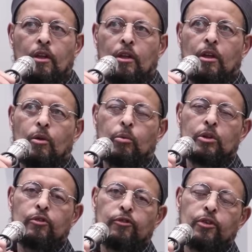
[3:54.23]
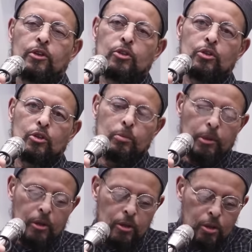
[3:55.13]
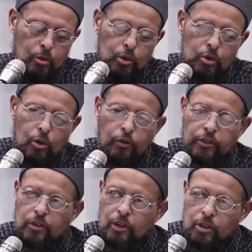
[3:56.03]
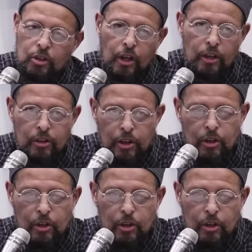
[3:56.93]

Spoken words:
And when he finished his military service, they stayed there.